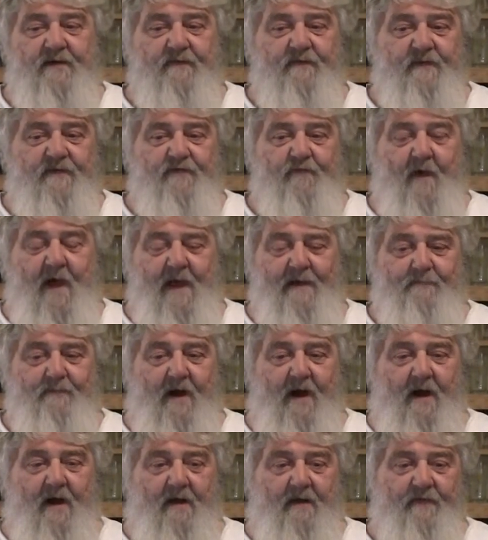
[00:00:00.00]
in these wine
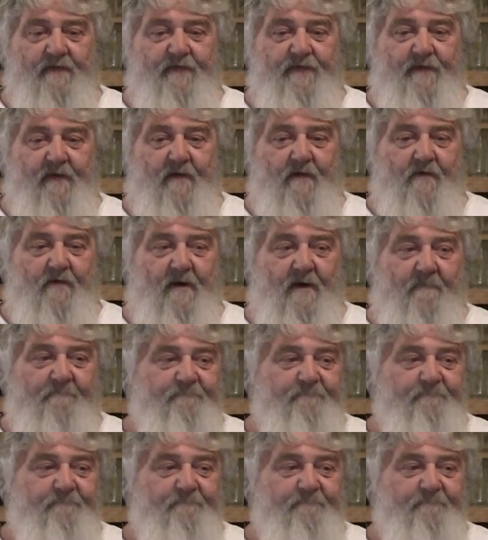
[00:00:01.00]
barrels. So,